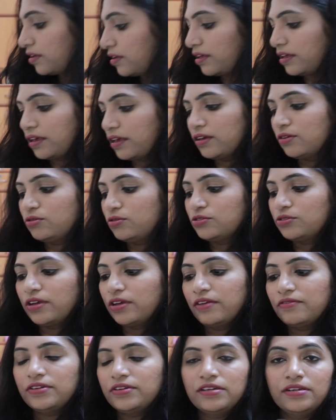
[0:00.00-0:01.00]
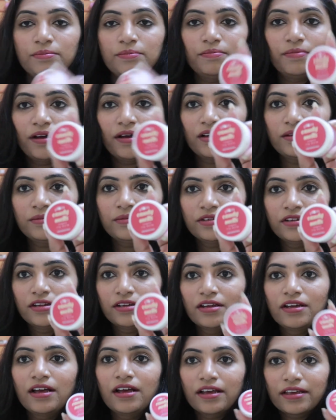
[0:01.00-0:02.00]
Okay, I also have a lip balm.
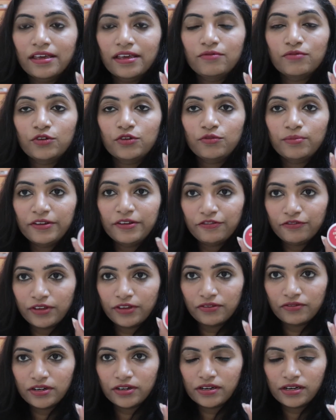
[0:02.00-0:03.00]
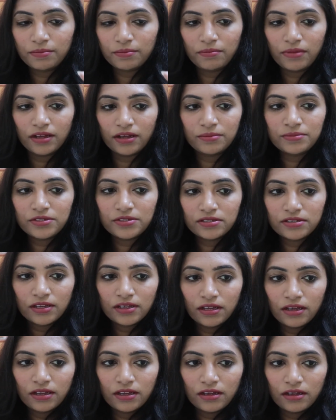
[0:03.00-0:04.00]
Again, one of my favorite lip balms.
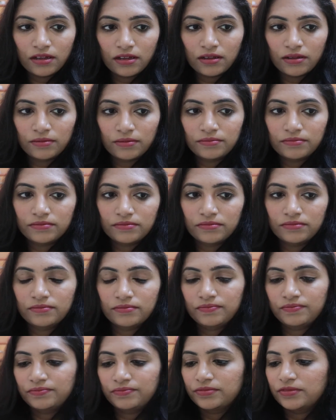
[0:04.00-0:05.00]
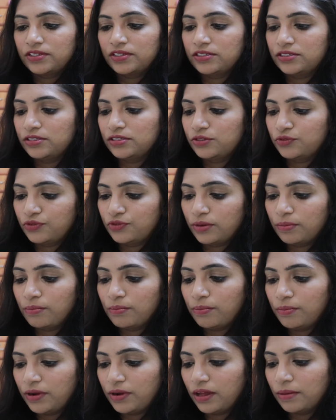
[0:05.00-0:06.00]
This is from
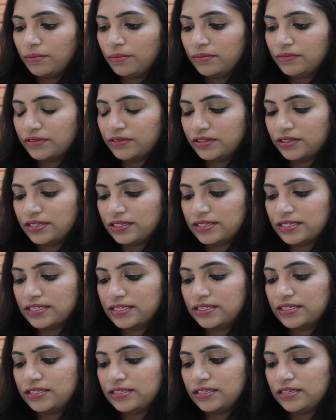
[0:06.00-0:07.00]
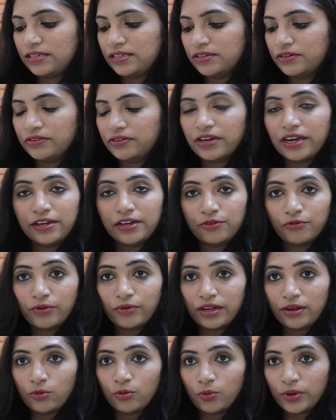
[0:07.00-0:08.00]
Plum. This is the Red
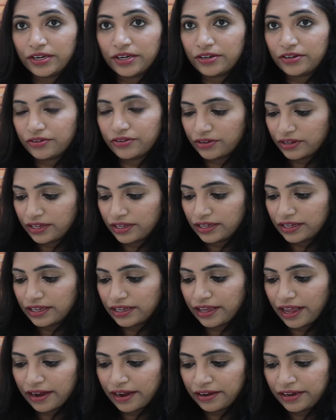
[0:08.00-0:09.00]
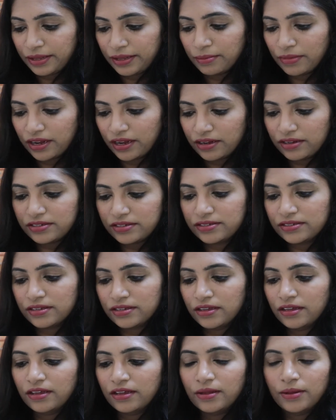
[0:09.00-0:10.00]
Velvet Candy Melts.
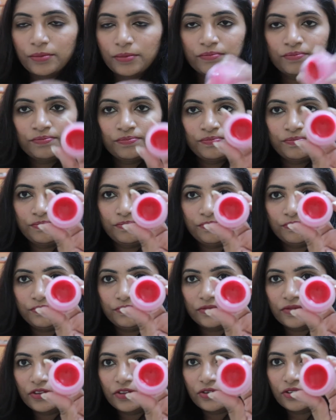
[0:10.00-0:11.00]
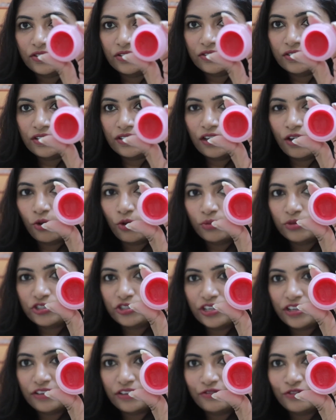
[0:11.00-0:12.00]
You can see how much
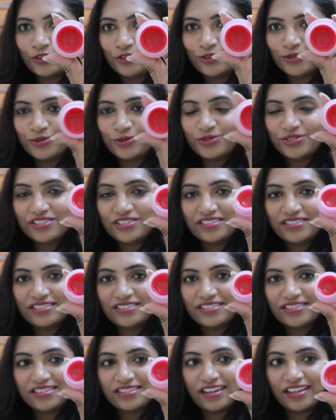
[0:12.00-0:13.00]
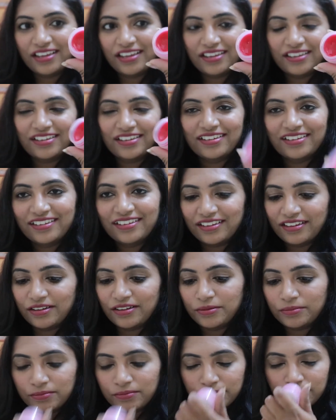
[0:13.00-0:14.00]
I have used. It's like,
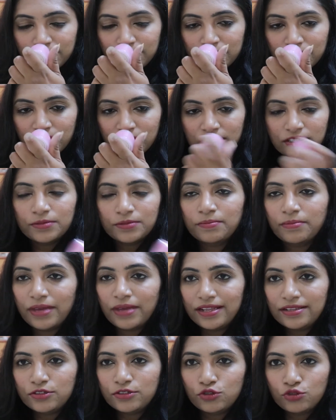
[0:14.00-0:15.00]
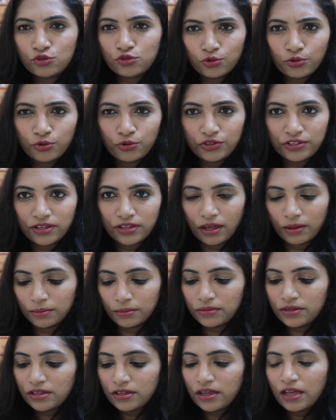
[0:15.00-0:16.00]
smells so
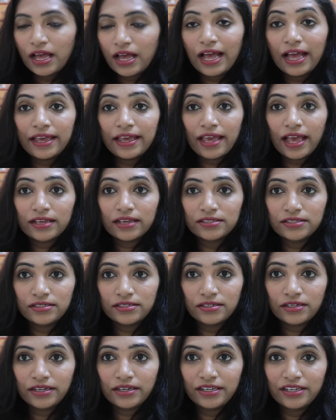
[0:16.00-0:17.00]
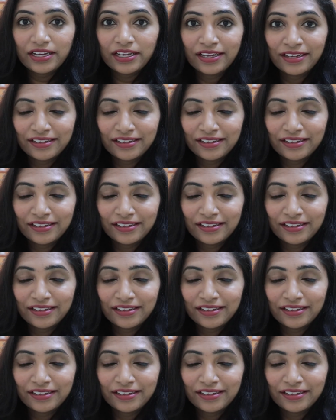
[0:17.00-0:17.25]
yum. I accidentally